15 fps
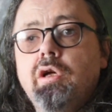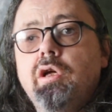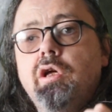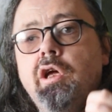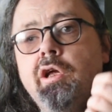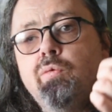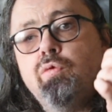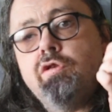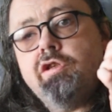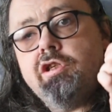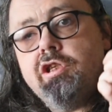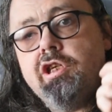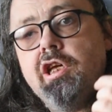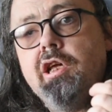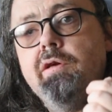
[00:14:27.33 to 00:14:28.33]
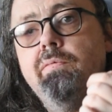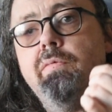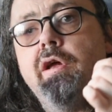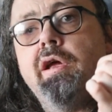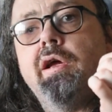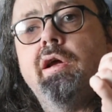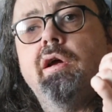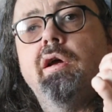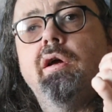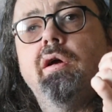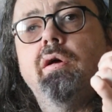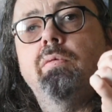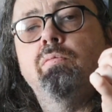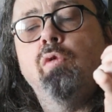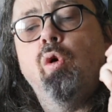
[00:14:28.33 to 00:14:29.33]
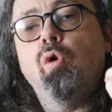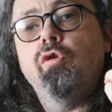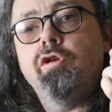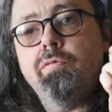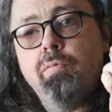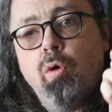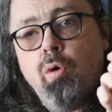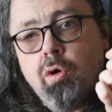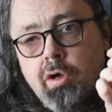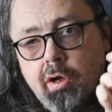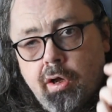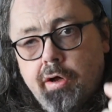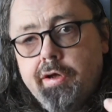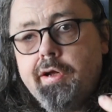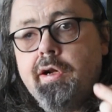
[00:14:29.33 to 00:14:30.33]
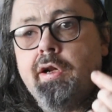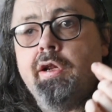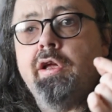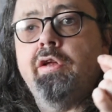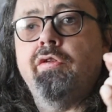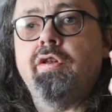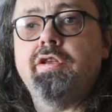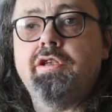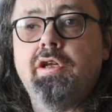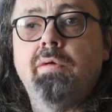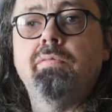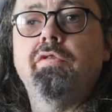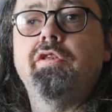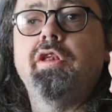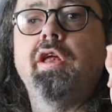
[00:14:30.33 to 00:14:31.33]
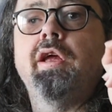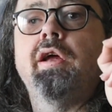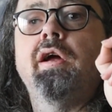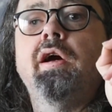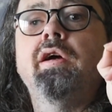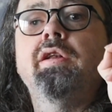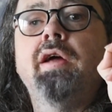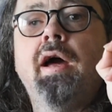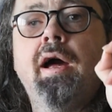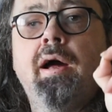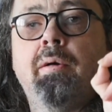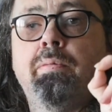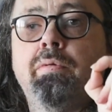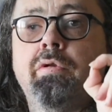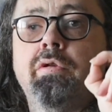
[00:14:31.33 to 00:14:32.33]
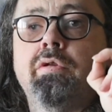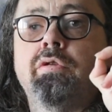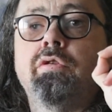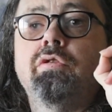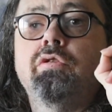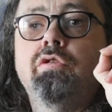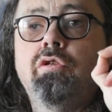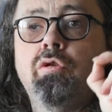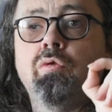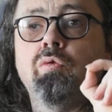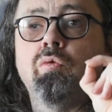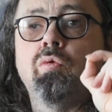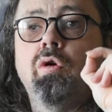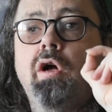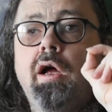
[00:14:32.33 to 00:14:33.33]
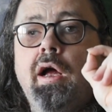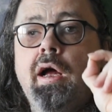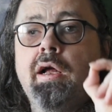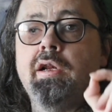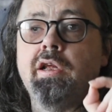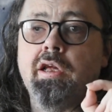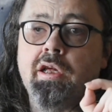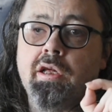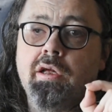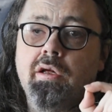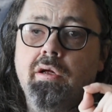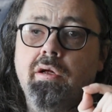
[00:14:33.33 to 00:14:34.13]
It was seeming more and more likely that something had happened to Annie.